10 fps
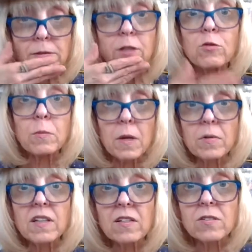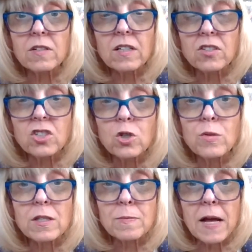Because remember, Lester likes to chew
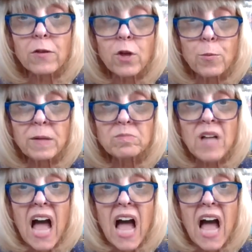with his mouth open.